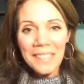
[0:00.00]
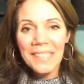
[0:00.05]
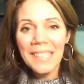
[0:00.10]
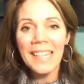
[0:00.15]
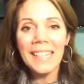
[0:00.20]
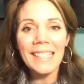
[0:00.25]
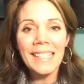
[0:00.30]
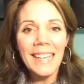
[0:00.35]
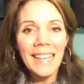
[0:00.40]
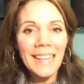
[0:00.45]

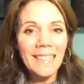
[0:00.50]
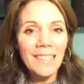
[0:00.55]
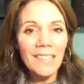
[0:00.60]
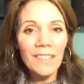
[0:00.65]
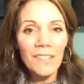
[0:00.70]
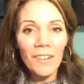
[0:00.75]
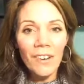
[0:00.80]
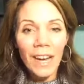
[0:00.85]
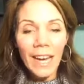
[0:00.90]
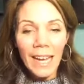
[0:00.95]
10 days is
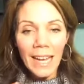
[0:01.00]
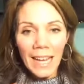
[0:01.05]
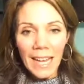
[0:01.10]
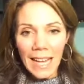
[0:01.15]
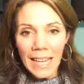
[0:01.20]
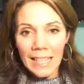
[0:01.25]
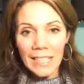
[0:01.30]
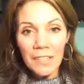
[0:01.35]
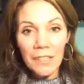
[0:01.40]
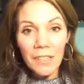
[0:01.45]
great,
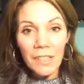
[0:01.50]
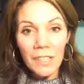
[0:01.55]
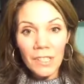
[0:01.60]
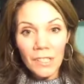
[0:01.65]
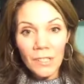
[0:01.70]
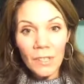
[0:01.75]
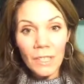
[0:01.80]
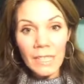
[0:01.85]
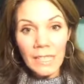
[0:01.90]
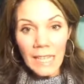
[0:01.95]
and you can
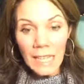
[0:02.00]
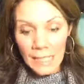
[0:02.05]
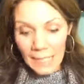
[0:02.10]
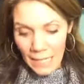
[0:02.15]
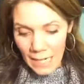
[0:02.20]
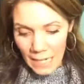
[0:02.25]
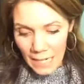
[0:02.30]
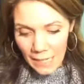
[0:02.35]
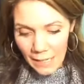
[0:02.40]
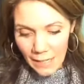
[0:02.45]
do a
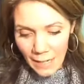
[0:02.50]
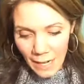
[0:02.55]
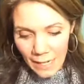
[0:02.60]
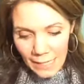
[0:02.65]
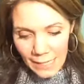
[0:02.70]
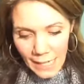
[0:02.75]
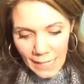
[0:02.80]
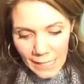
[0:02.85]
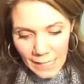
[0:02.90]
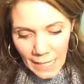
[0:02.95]

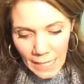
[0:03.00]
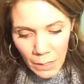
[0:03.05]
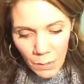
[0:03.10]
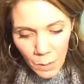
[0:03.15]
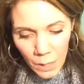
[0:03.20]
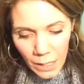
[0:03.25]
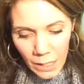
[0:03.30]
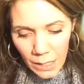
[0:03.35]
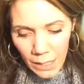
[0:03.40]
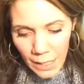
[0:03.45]
10-day
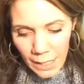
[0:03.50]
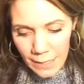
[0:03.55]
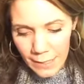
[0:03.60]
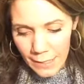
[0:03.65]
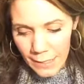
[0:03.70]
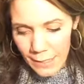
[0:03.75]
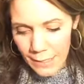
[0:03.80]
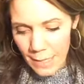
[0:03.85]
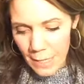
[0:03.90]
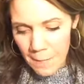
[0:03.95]
quick cleanse.